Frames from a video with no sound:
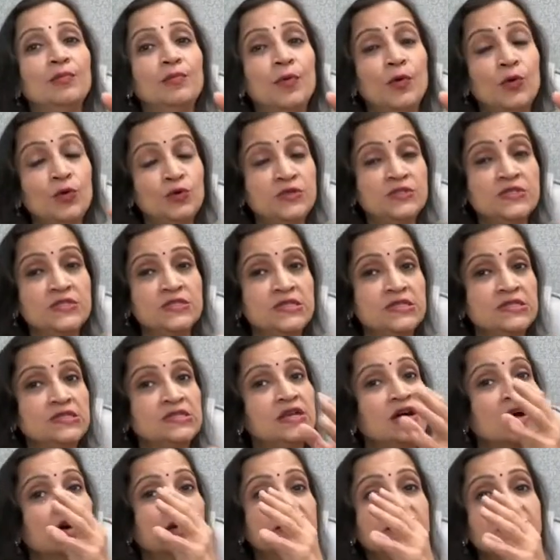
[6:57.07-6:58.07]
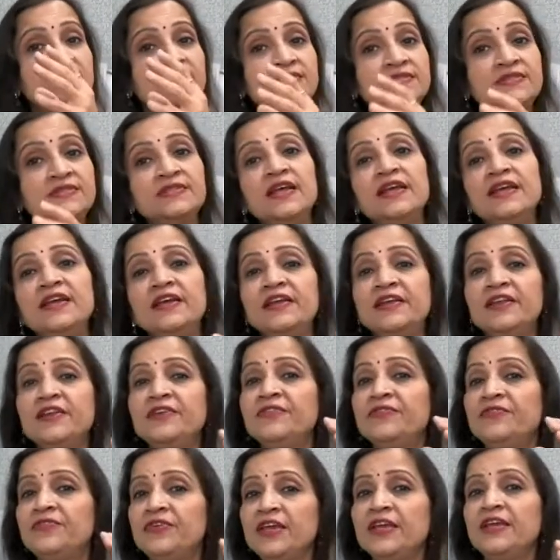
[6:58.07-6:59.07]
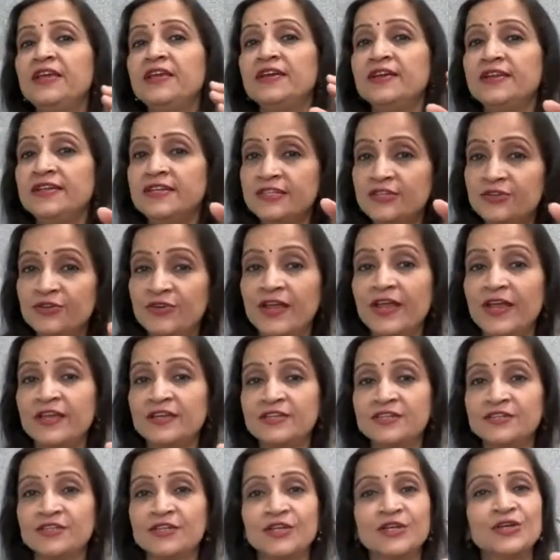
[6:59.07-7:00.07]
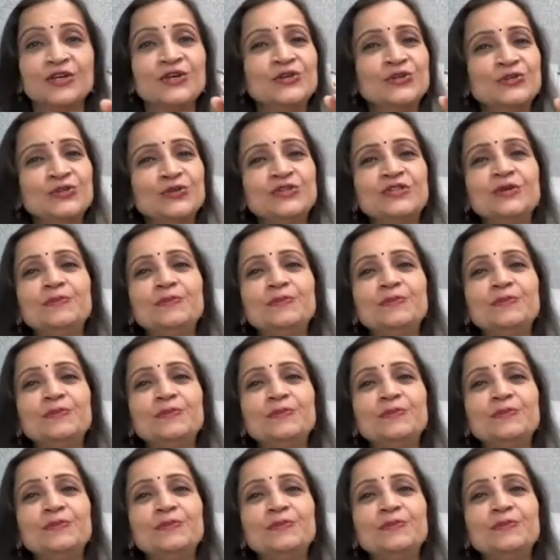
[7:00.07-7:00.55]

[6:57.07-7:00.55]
poses a significant threat to